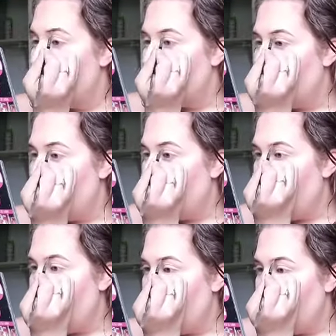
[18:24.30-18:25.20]
So
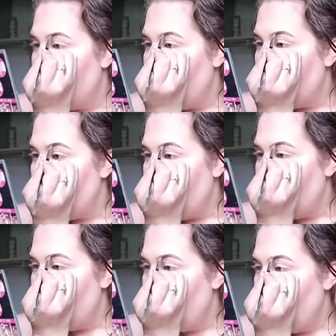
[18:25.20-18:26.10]
trying to make them
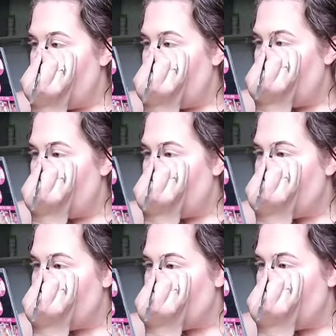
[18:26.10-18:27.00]
even in
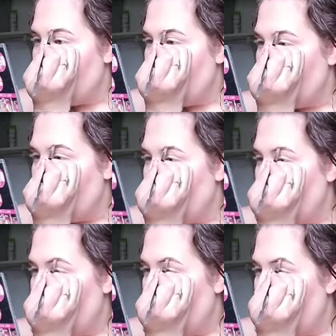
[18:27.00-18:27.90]
any sense of the
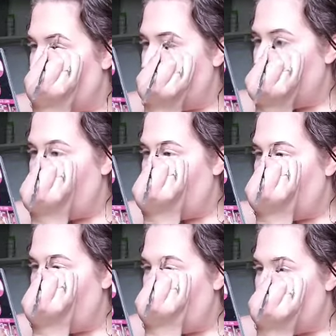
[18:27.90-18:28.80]
word
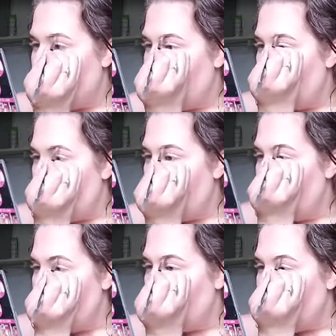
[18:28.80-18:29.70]
is
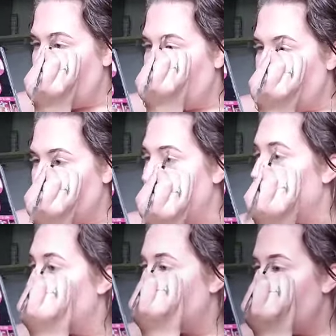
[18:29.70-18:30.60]
not an easy
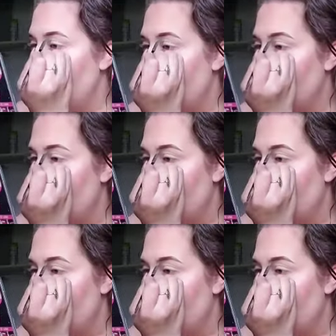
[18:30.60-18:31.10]
accomplishment.